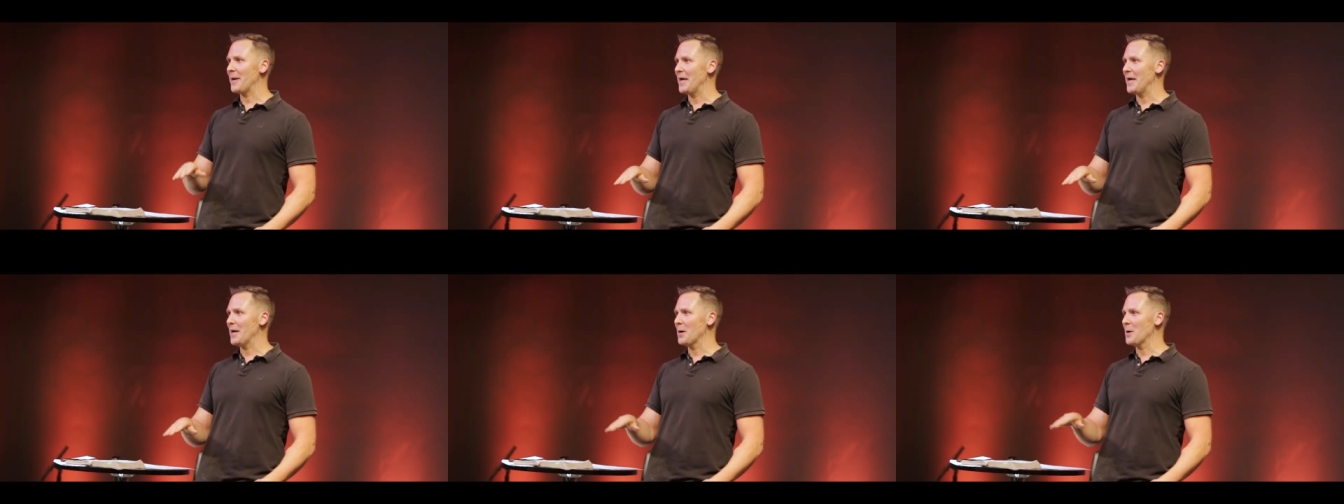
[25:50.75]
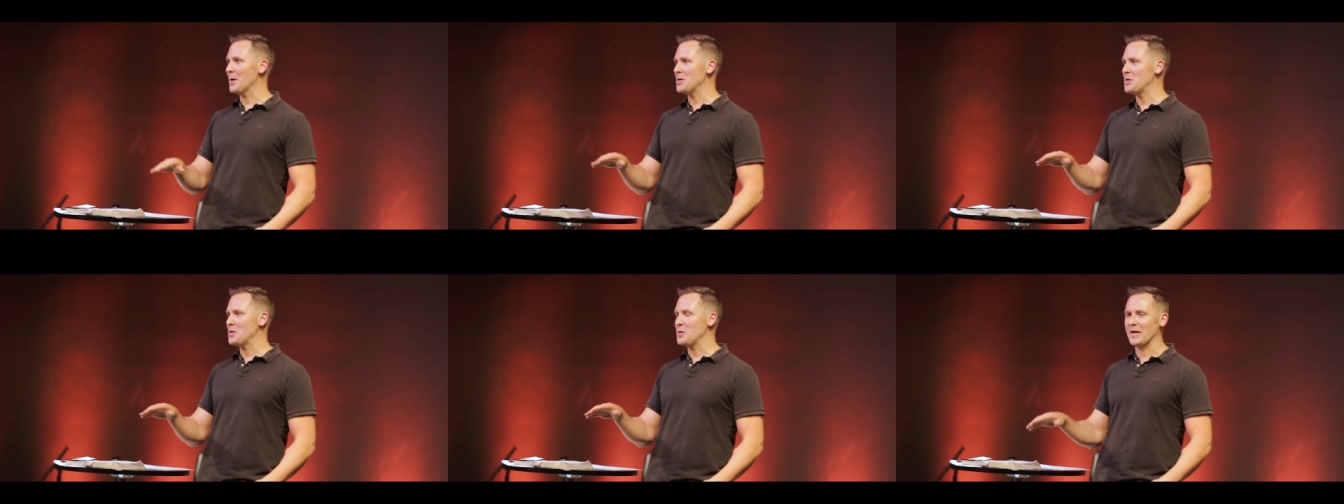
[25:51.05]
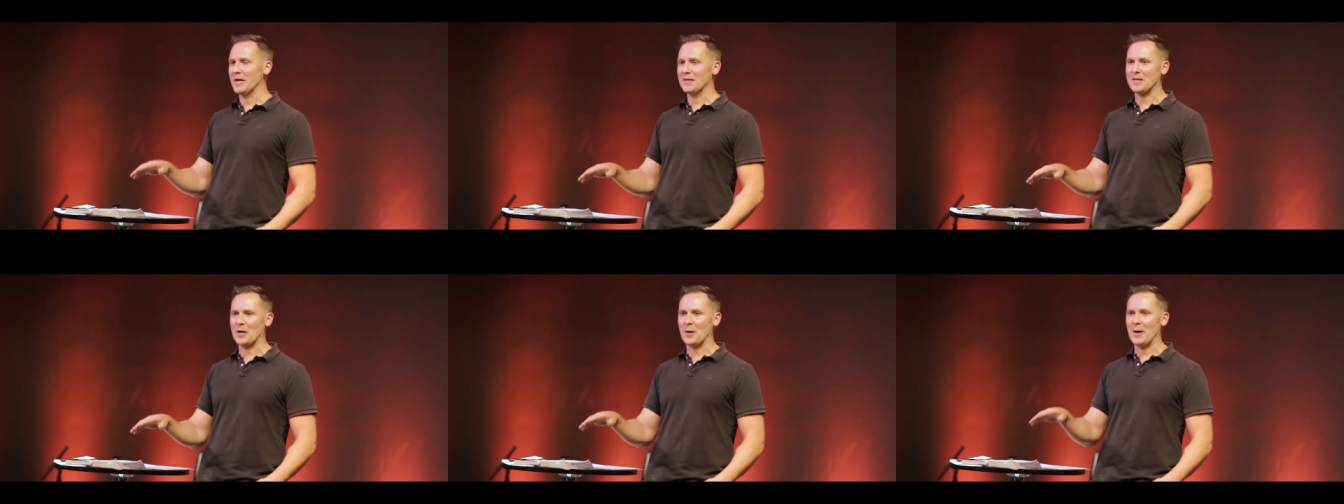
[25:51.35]
eater and you
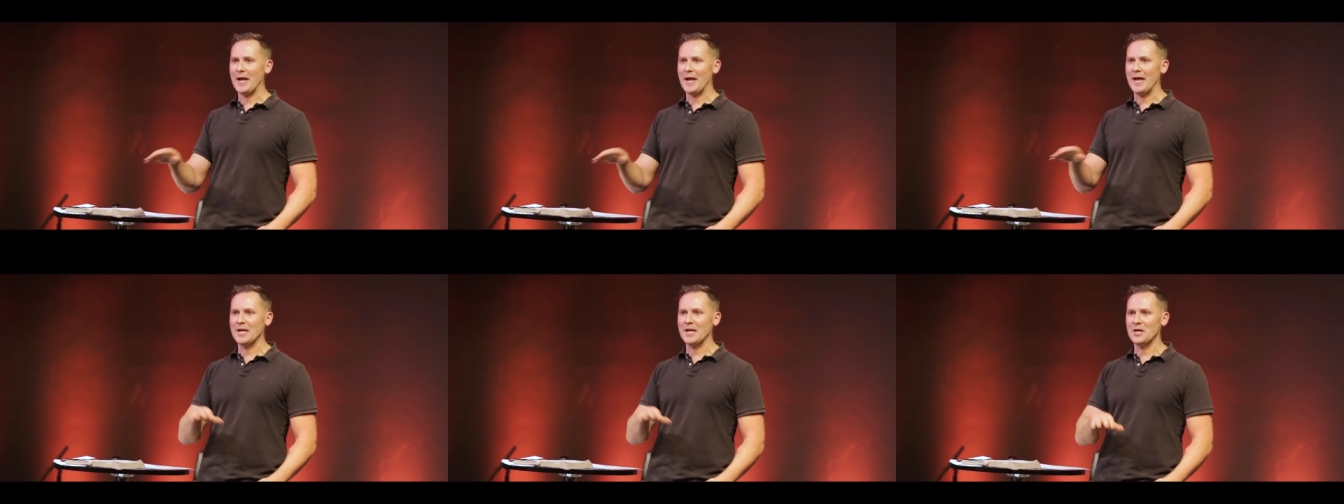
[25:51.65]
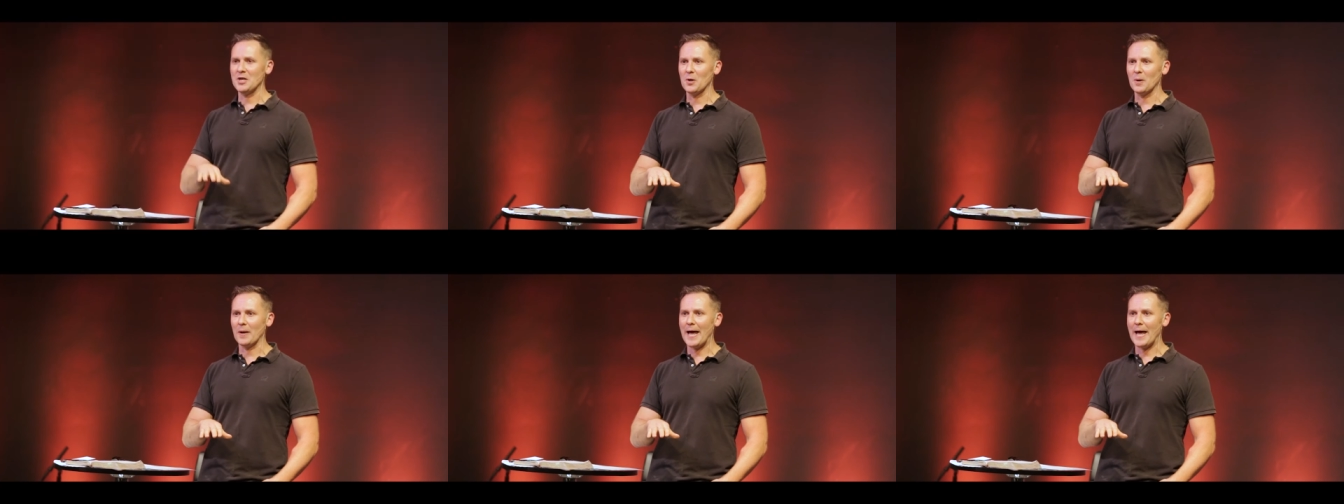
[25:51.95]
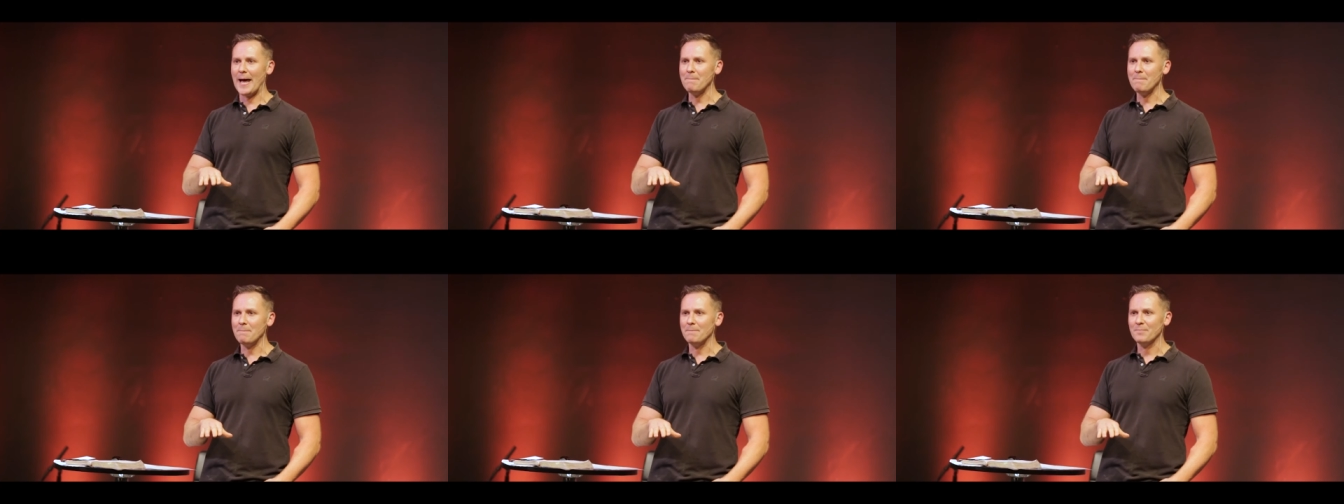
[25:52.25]
get their egg in your
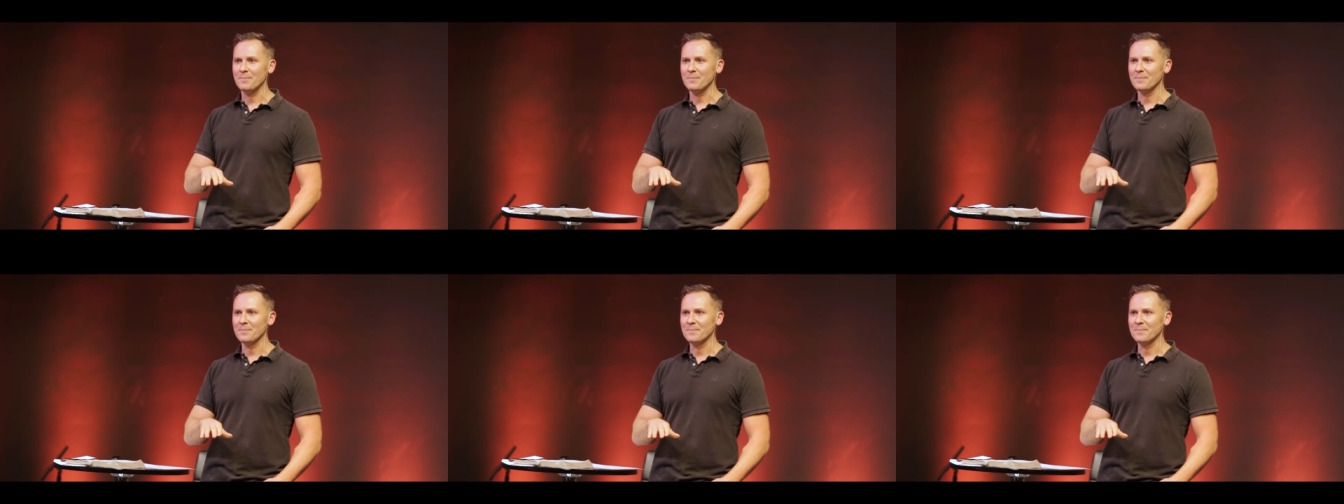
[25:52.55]
lap.